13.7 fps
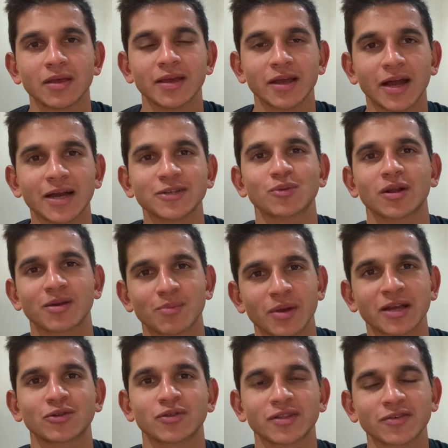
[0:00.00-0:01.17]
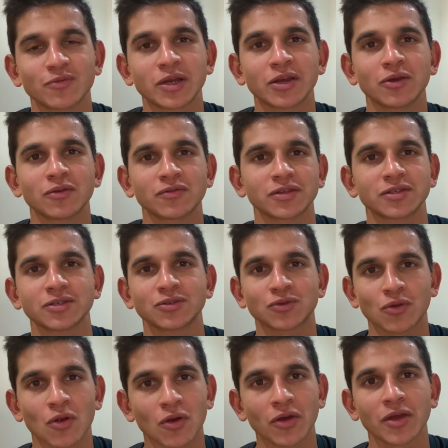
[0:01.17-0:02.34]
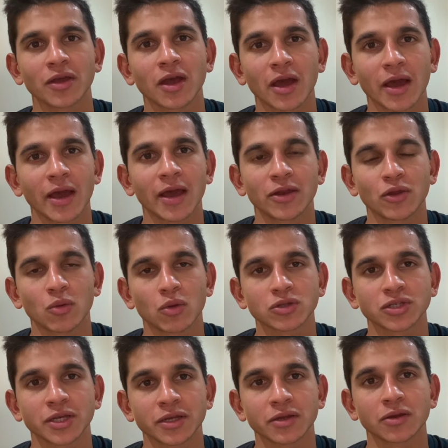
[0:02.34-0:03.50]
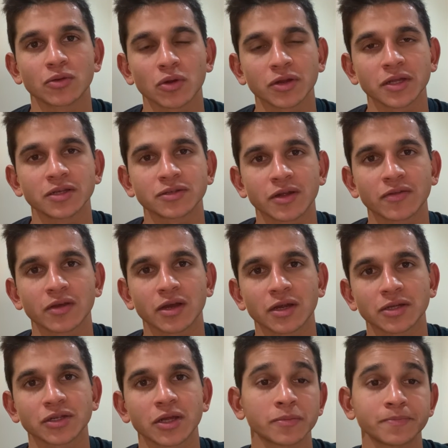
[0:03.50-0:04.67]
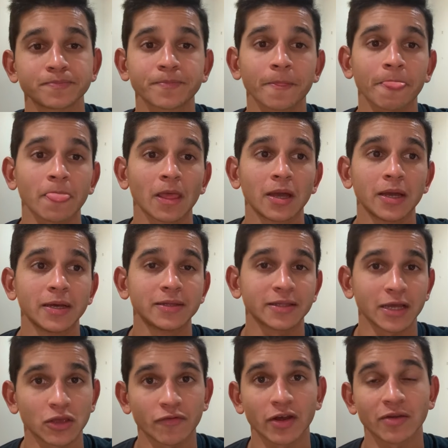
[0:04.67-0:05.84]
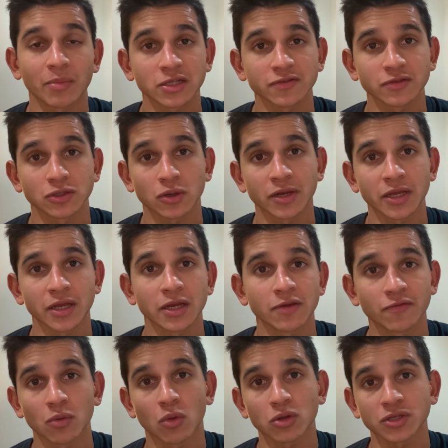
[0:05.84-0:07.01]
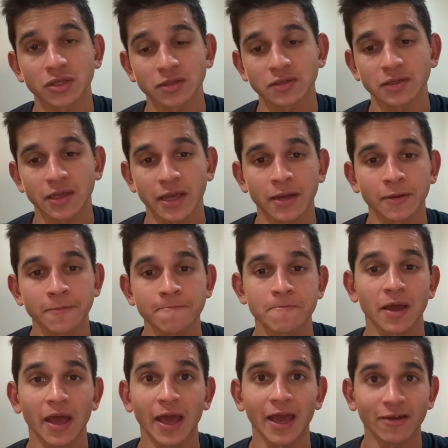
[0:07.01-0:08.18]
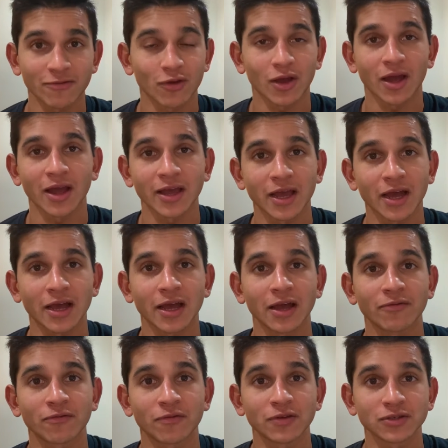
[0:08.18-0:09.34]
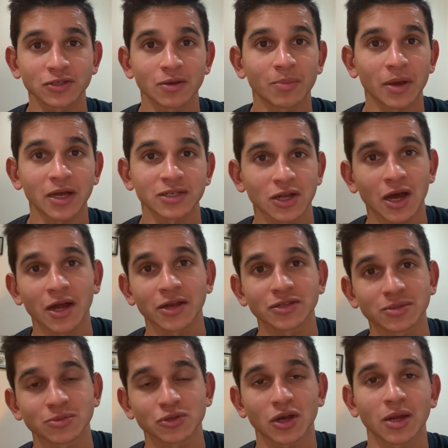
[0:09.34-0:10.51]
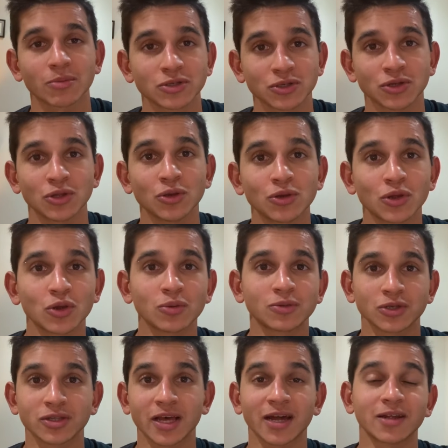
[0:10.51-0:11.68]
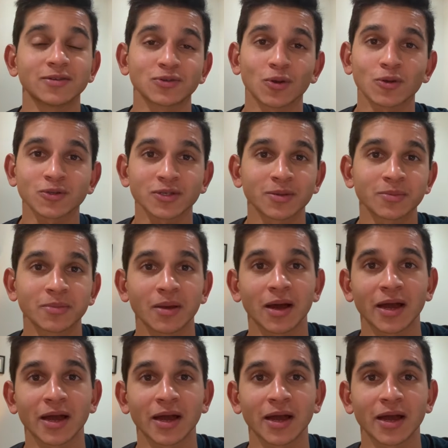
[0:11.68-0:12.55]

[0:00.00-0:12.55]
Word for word: Hey guys, welcome back to another video. This is Roy and you're watching Roy D Strength and Conditioning. Thank you very much for joining in. If you're watching this again, FYI, I have surpassed 100 subscribers on YouTube, so that is awesome.